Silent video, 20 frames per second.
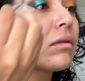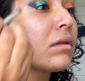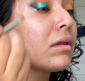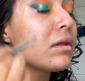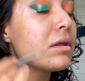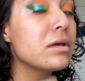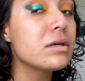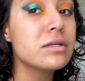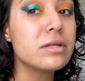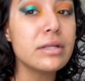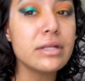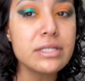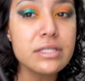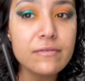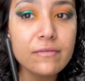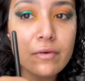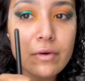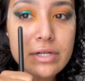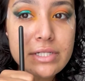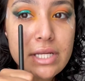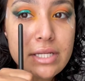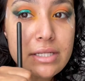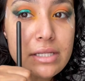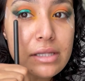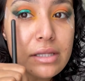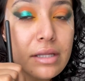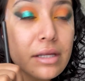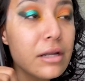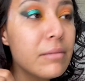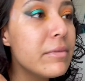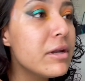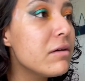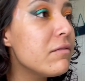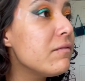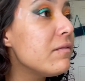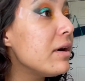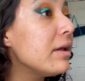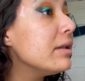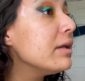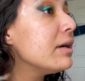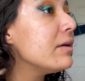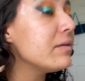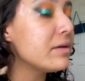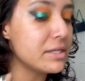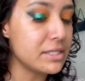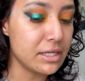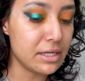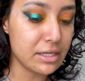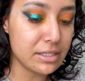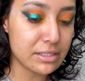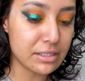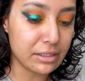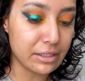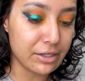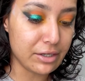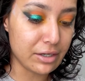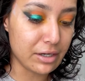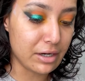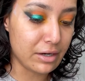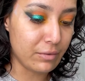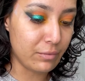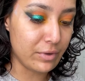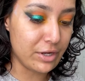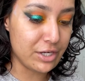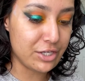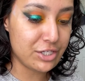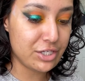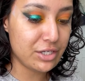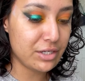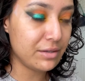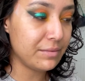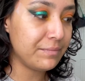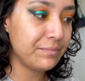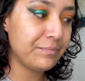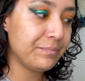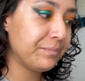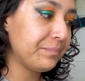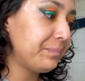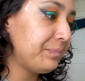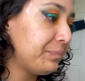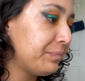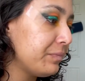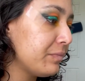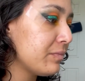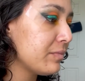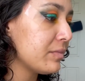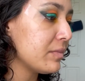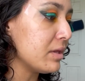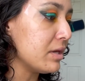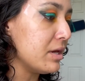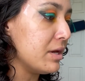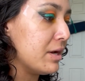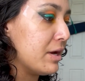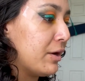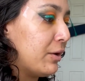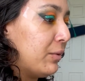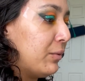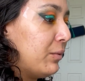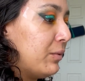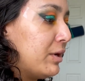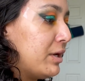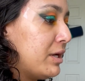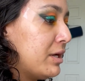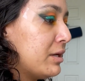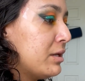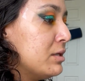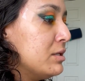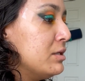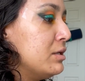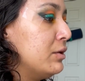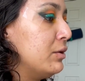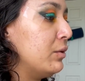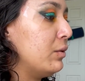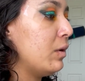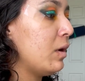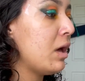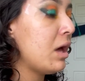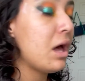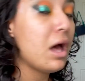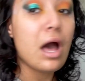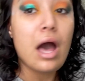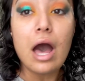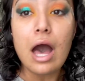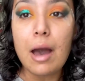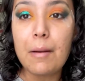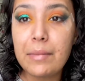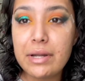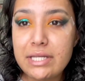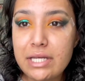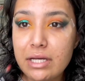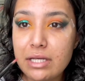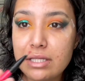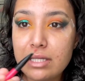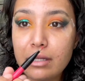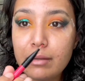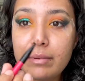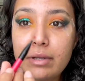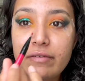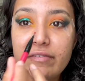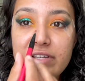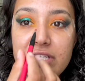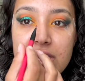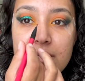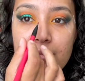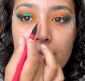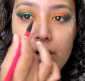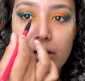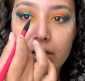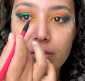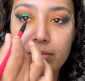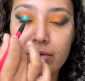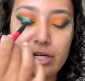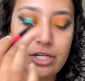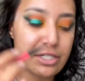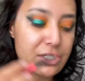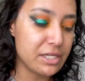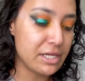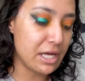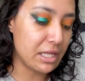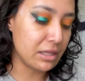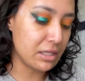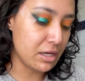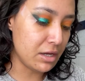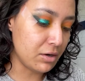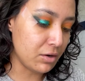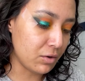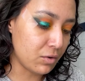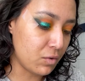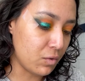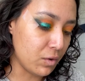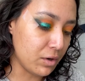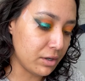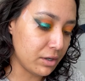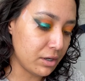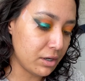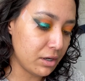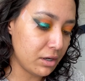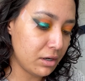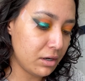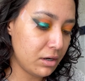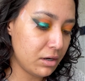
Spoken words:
So this of course has a little bit of fallout because it is glitter, which, you know, what are you gonna do? I'm gonna take a little bit of a smaller brush to get the inner corner.